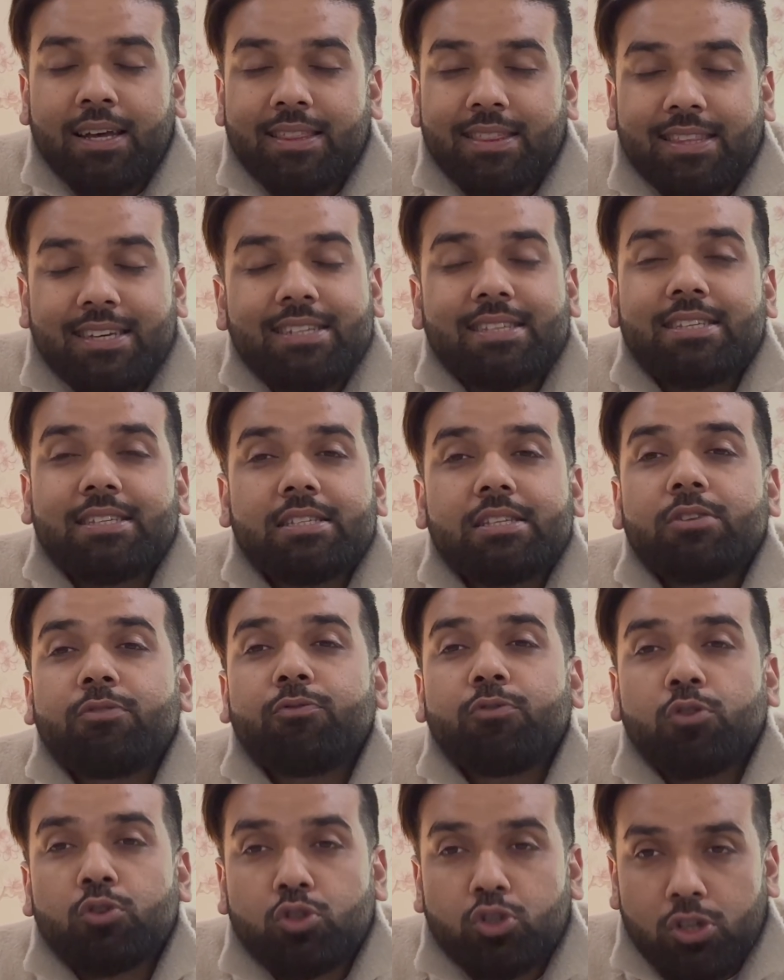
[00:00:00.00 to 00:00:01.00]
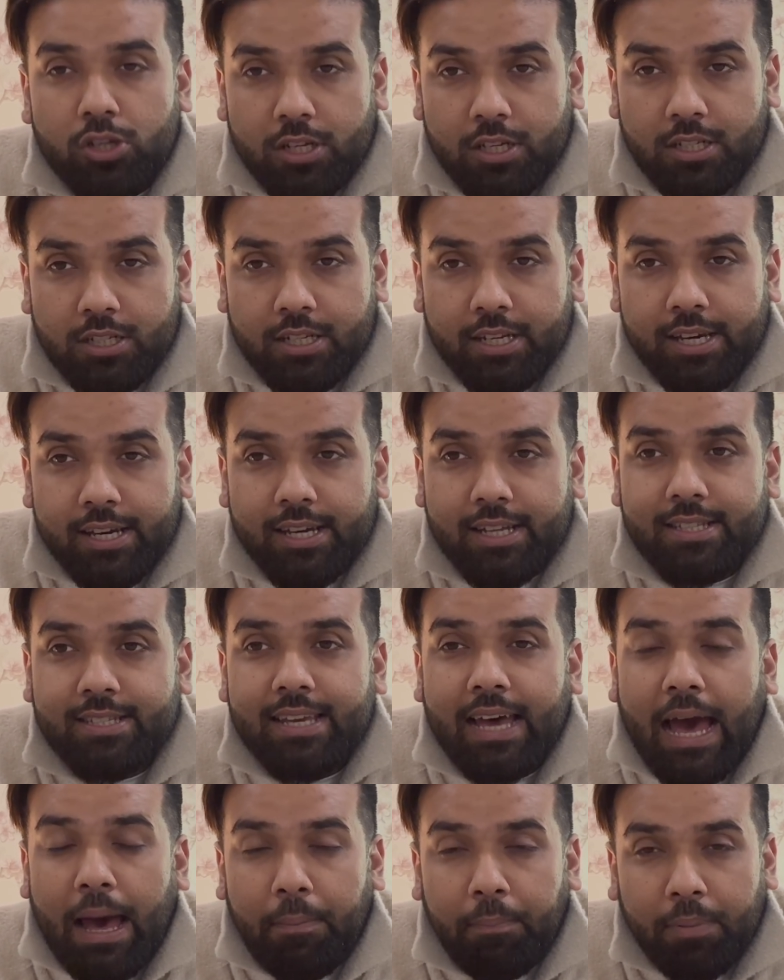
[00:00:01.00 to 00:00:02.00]
This isn't futuristic, it's
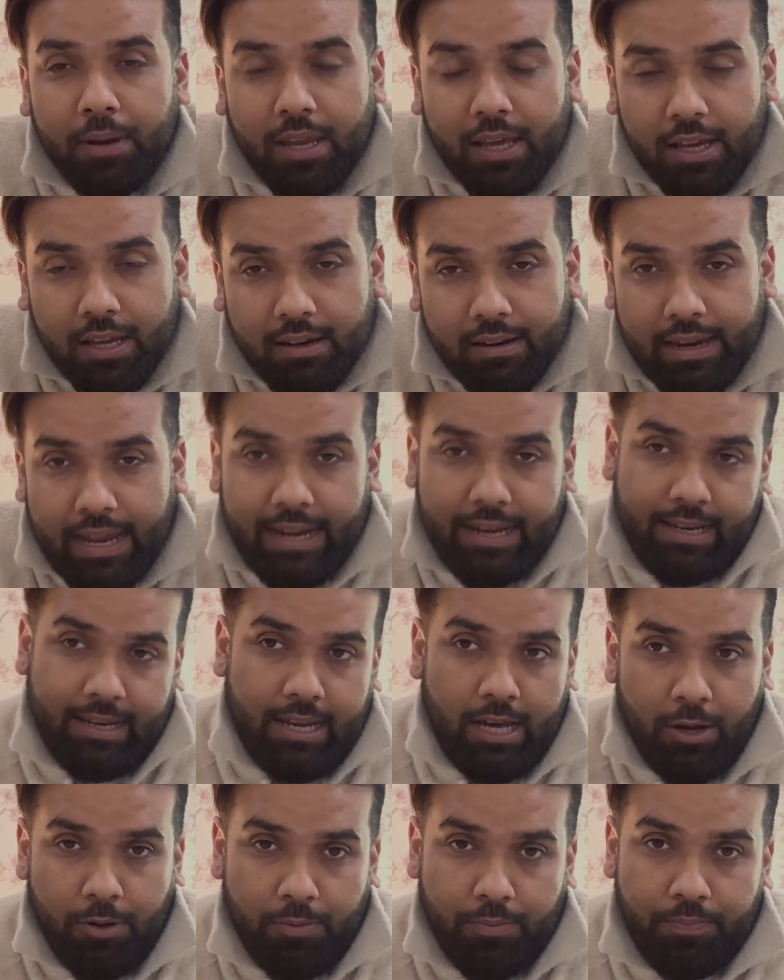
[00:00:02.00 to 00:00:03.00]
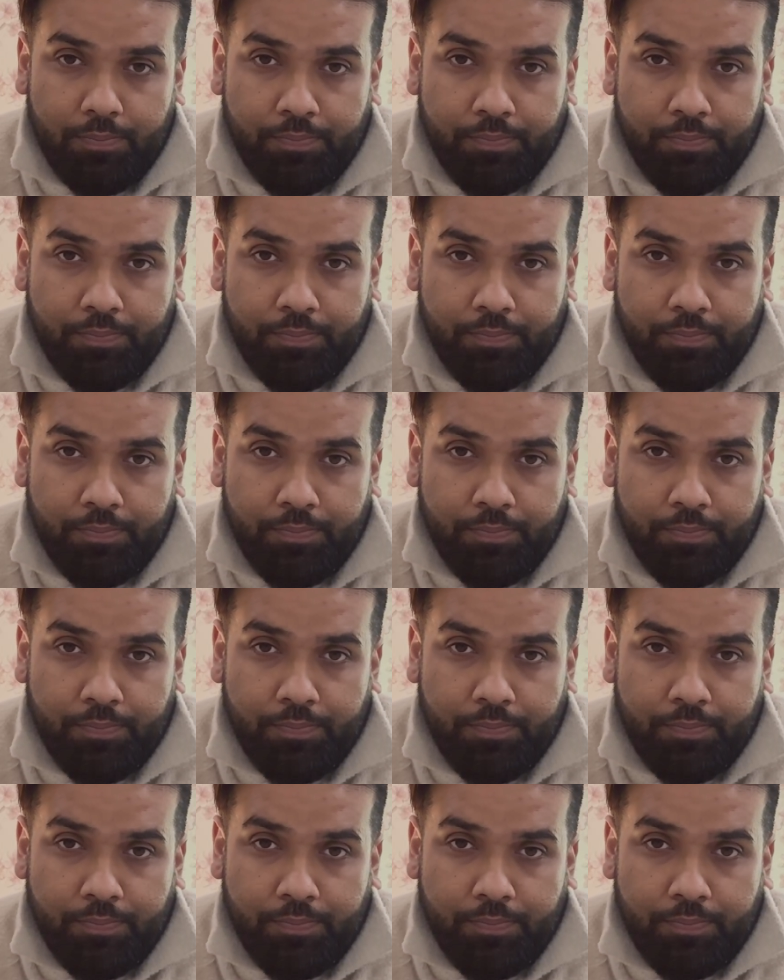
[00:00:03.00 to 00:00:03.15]
happening right now.